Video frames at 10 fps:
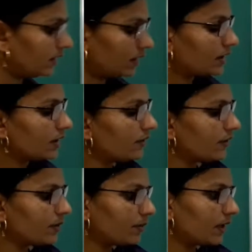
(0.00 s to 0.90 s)
Here
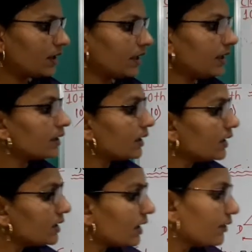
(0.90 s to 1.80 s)
given but length
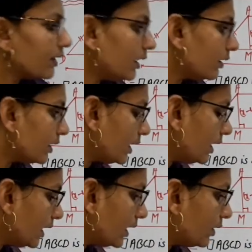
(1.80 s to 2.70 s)
is never
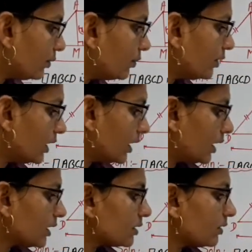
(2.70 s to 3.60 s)
negative,
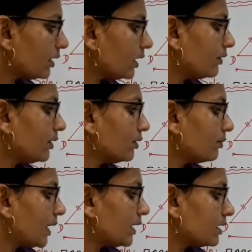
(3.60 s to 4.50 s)
x not equal to
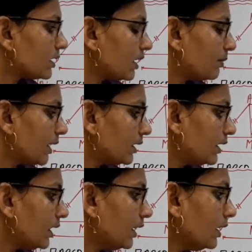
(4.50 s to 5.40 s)
minus 10 by
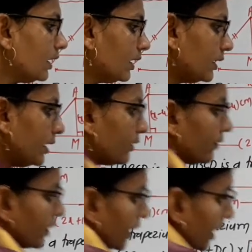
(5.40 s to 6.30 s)
3,
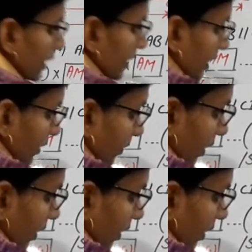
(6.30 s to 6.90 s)
therefore x equal